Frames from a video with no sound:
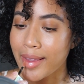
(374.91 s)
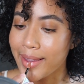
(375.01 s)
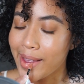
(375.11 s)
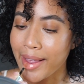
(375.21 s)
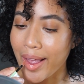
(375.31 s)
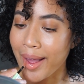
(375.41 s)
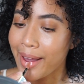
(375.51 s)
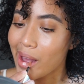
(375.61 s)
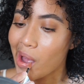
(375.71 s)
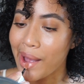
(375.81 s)
And then I'm
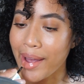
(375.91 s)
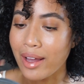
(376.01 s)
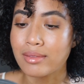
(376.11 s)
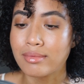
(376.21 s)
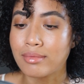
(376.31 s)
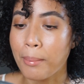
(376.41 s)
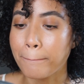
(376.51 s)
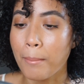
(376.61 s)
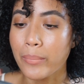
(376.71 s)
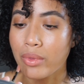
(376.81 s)
going to take this, I
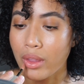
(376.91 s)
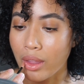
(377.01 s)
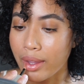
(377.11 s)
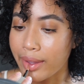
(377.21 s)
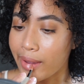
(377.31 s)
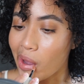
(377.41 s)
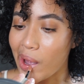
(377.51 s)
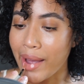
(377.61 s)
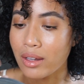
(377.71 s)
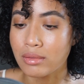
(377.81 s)
think it's a
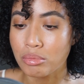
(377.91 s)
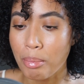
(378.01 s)
Maybelline